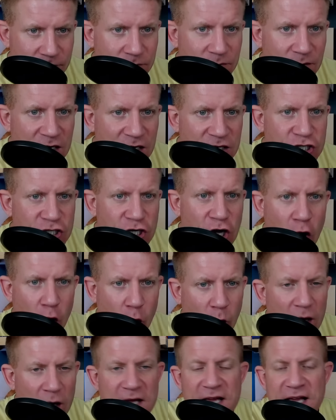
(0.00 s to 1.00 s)

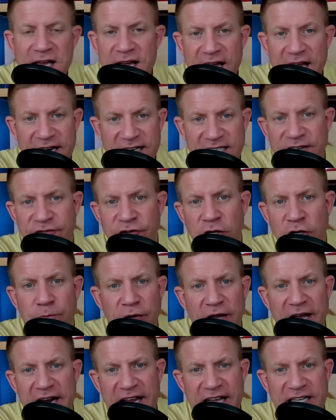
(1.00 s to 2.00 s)
So, in a civil
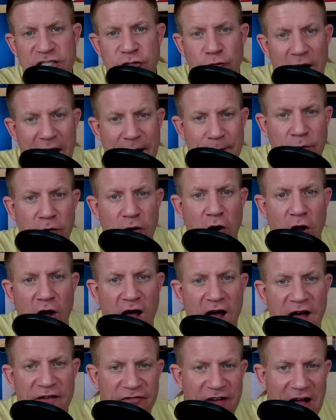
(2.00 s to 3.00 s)
complaint against the rapper
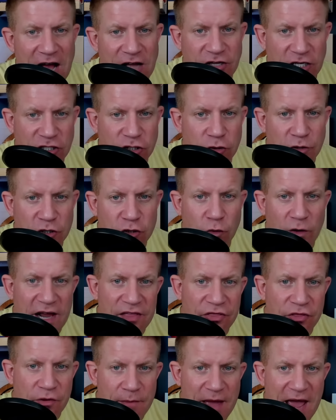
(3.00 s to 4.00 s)
filed October 20th,
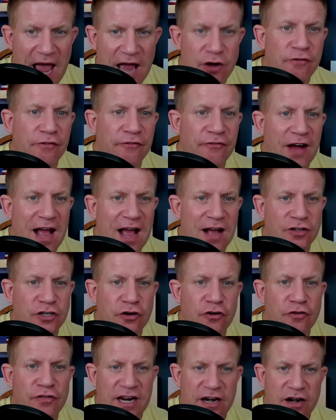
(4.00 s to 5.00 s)
the man who filed
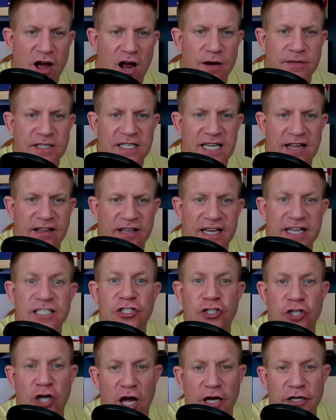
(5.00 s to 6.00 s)
under the anonymous alias
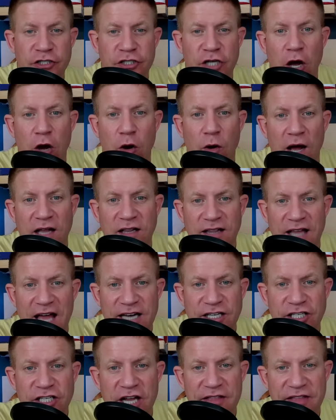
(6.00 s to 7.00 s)
John Doe
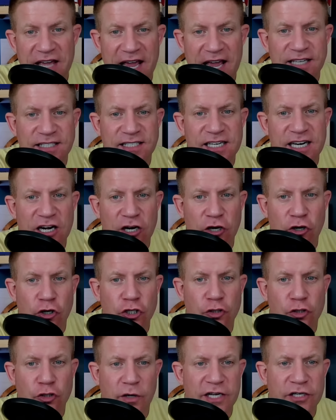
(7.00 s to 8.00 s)
alleged the incident occurred in
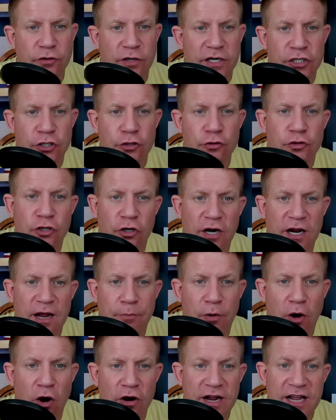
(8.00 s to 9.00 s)
2022 during a
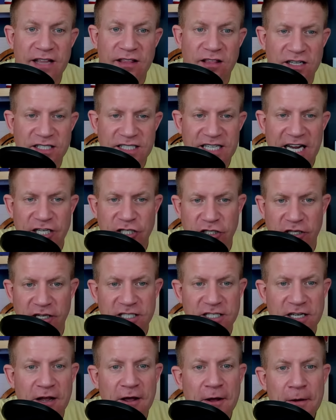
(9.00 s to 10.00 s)
party in Los Angeles.